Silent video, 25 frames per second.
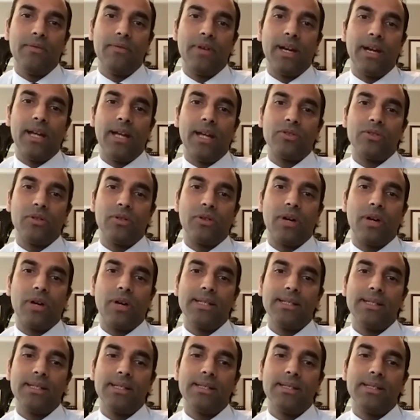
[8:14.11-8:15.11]
financial
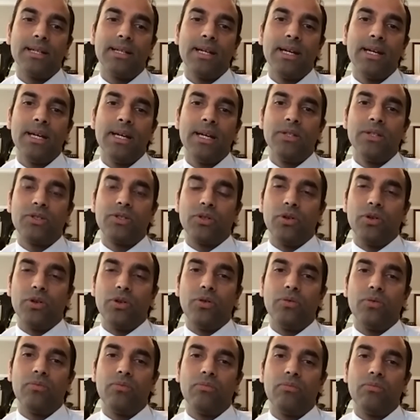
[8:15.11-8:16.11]
crises.
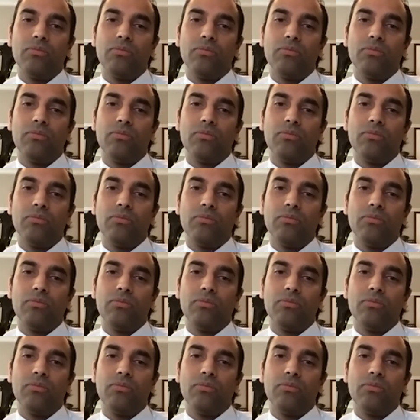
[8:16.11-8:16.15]
So